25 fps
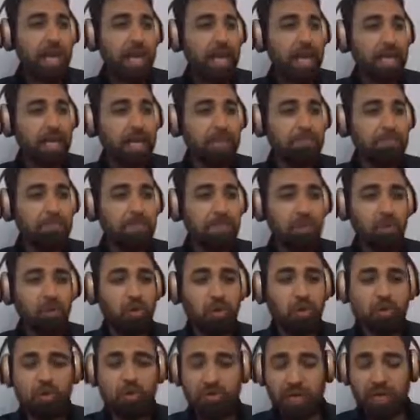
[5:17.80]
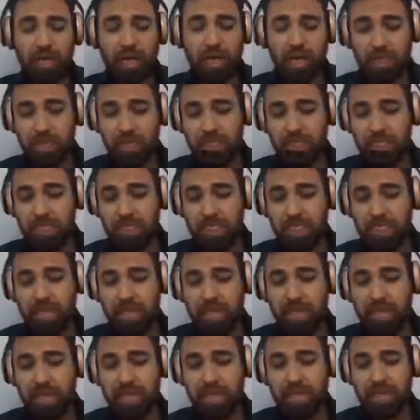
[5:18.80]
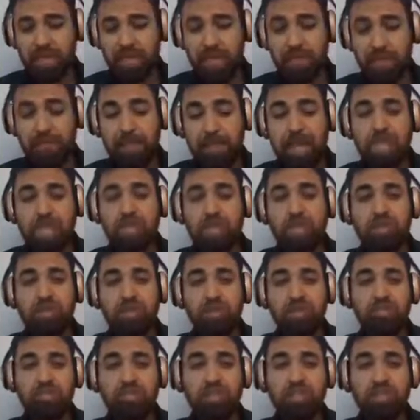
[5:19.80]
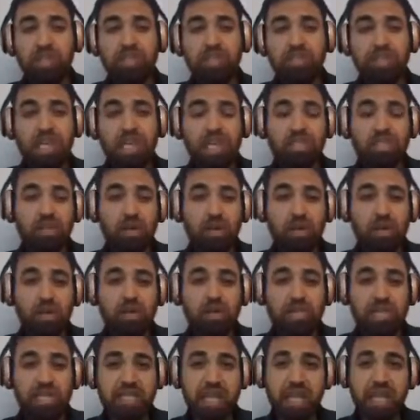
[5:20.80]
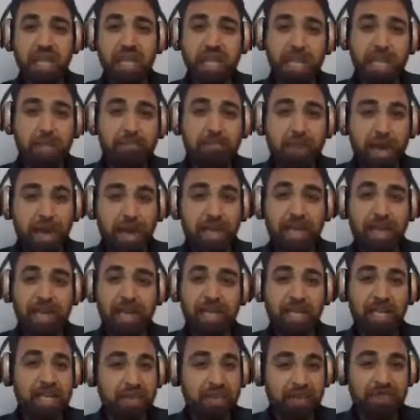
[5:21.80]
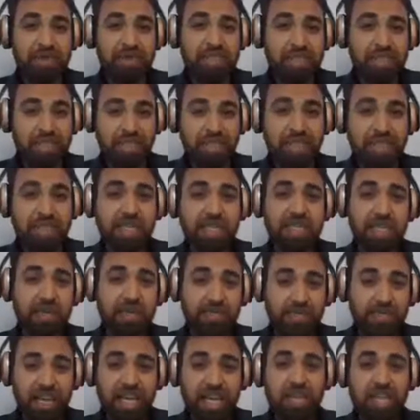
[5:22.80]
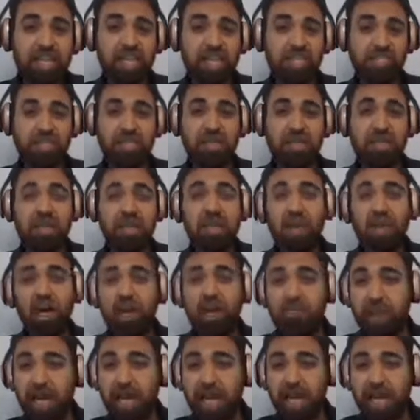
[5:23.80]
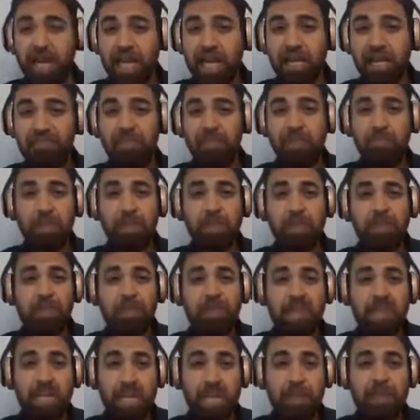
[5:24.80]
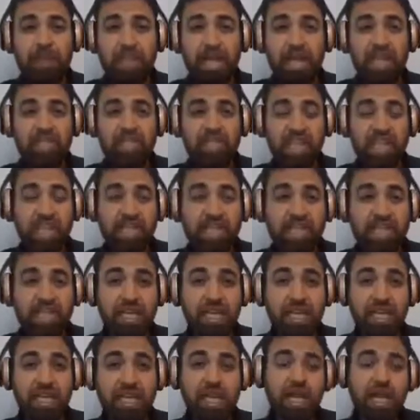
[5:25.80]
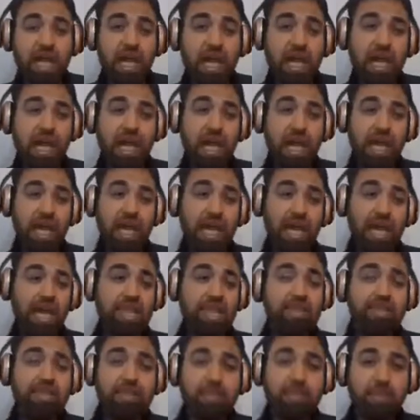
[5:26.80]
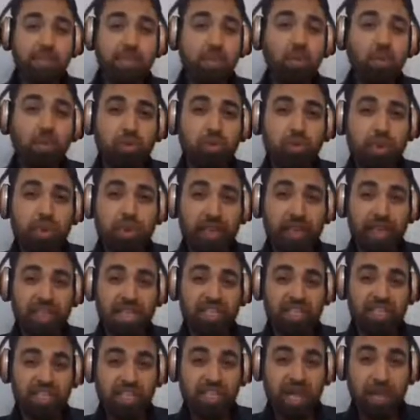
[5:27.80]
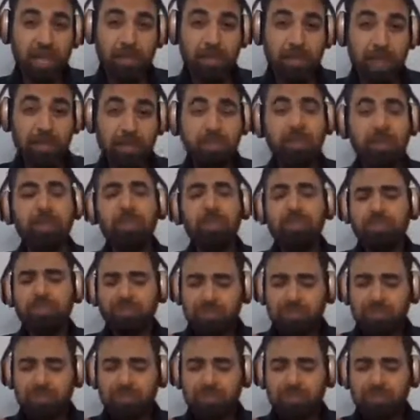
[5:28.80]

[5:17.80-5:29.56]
uh, you know, um, the images of the International Quds Day in Bahrain, in different cities and villages of Bahrain, when people were coming and chanting uh, in support to the Palestinian people.